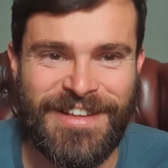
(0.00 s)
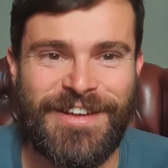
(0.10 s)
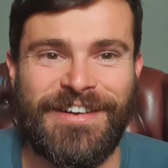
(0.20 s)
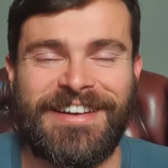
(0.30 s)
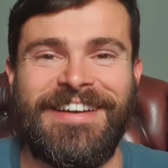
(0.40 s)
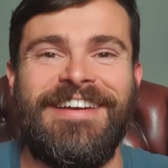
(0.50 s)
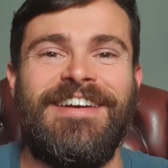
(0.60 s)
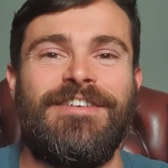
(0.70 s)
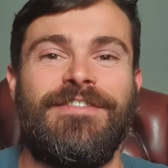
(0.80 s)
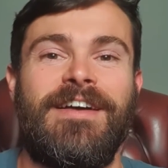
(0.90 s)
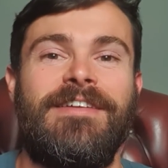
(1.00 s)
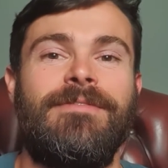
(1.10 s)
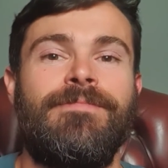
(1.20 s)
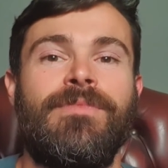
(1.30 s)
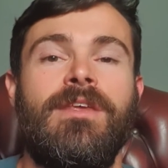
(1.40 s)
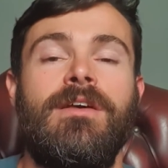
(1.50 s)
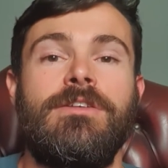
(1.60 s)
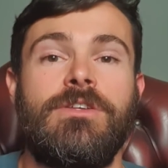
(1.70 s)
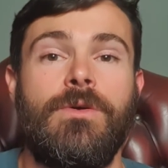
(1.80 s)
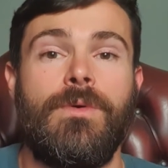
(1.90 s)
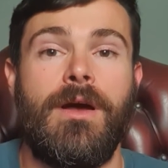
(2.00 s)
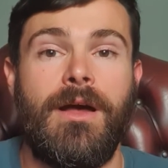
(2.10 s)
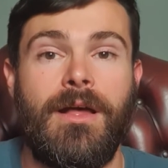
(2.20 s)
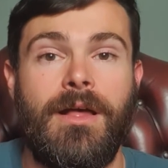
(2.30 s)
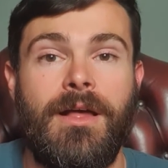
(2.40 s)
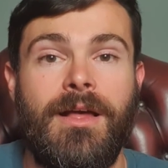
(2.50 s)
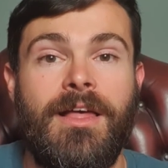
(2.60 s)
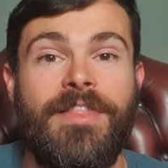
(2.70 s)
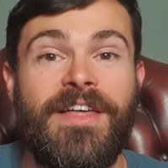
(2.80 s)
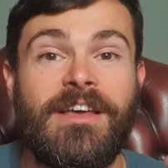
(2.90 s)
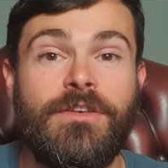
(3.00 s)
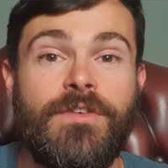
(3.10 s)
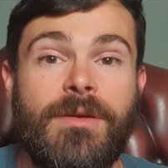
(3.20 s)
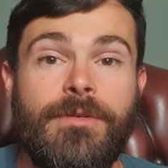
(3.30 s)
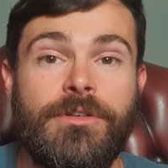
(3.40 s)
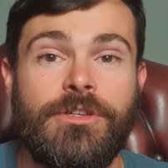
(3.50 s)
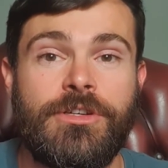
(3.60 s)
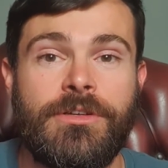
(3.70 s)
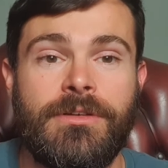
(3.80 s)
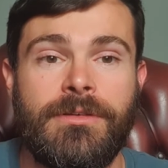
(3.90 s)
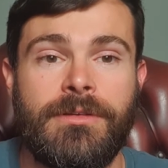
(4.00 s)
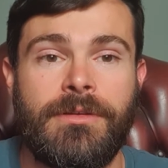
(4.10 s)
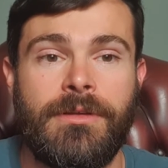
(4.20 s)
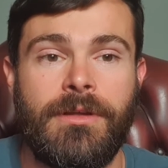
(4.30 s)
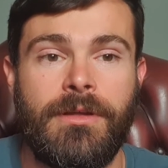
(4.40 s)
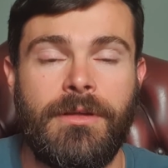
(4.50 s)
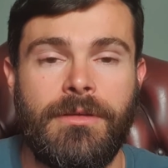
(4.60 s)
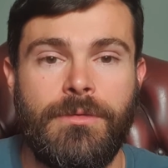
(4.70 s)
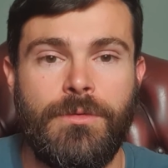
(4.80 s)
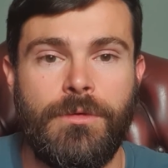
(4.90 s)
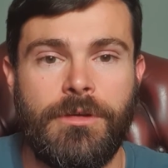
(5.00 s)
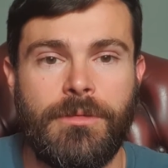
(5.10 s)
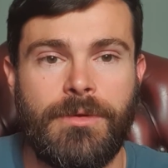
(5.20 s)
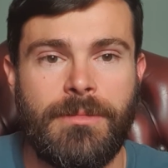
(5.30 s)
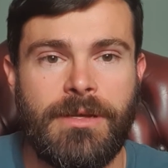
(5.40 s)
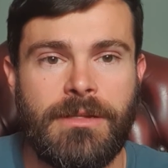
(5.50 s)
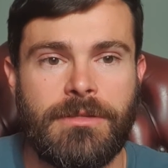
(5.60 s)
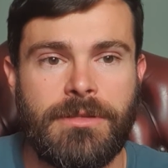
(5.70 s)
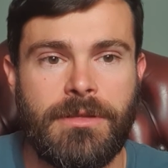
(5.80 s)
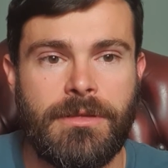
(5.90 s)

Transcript: Okay, right then. So, thank you very much. Ooh, look at my hands there.